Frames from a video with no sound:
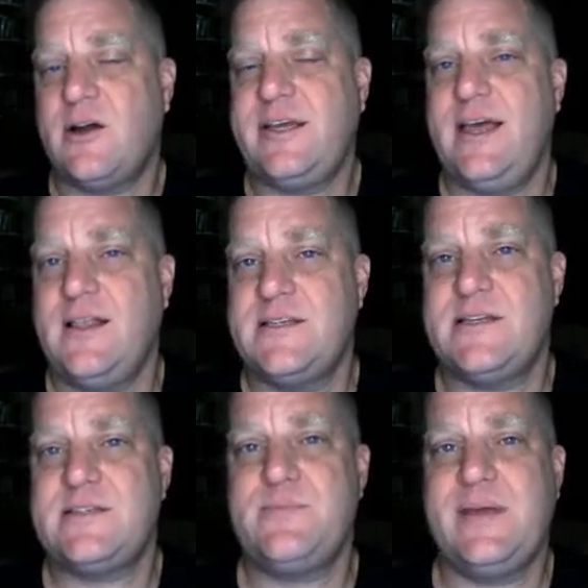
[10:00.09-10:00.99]

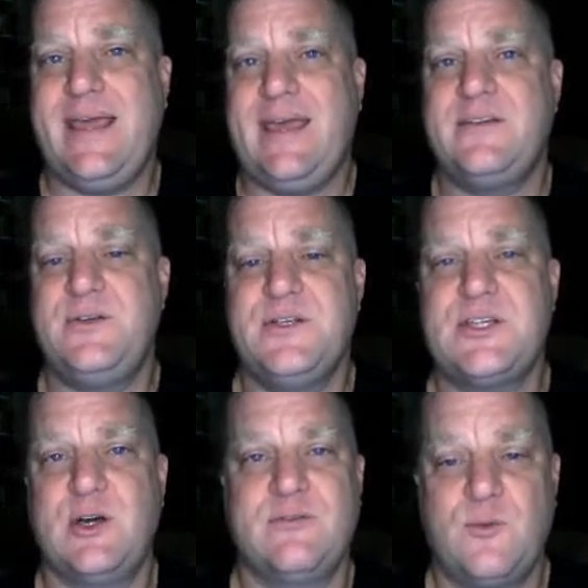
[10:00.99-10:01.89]
archaeologists began to
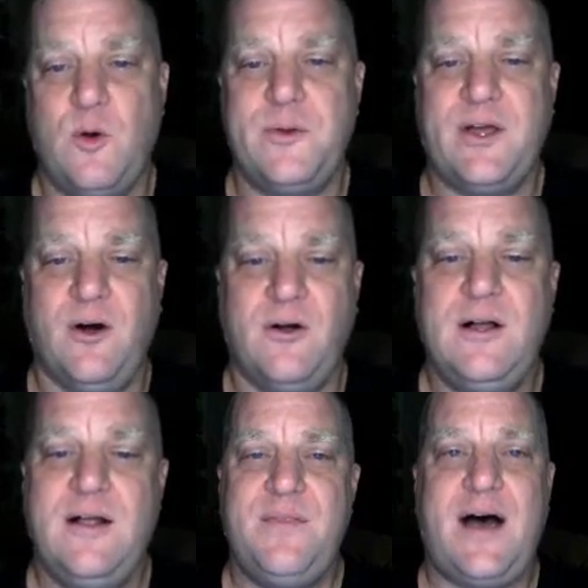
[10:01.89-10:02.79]
discover what we call
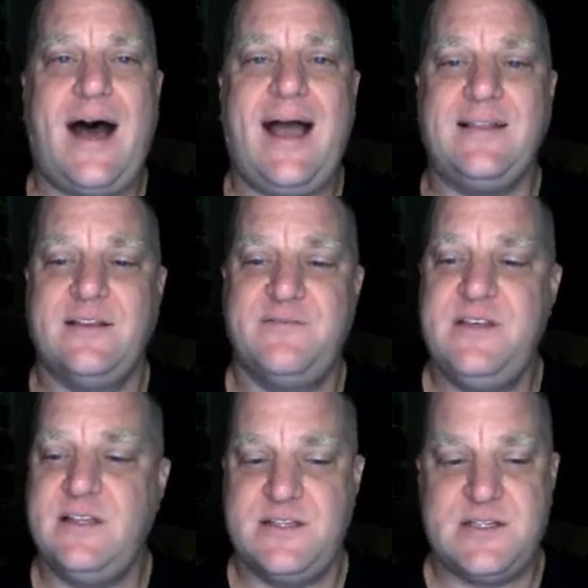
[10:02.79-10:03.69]
the Highland
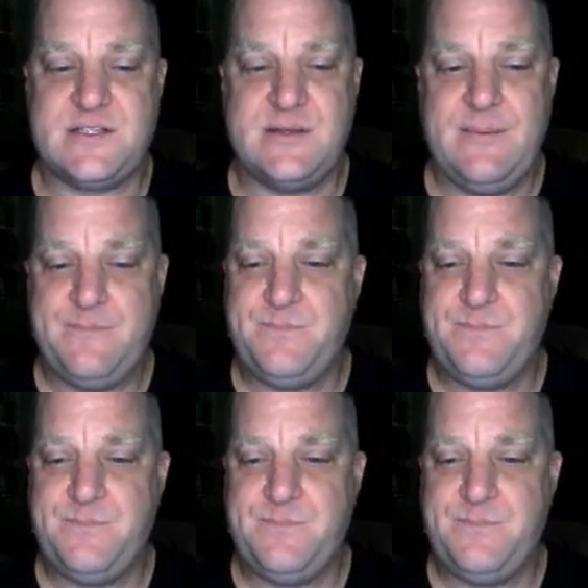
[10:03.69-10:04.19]
villages.